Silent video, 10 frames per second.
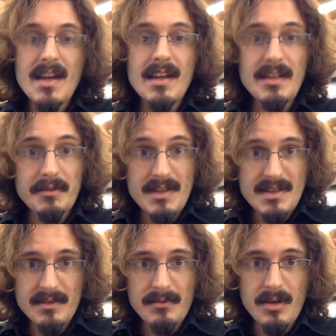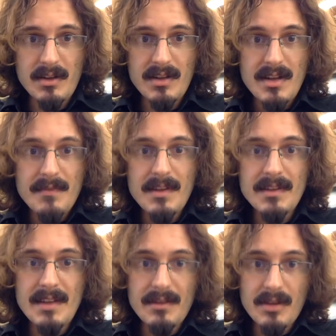In a recent work, we
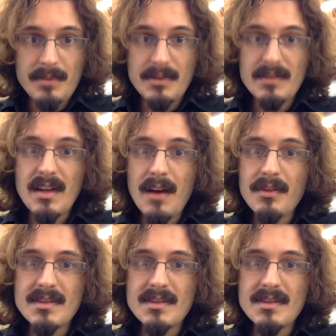developed a novel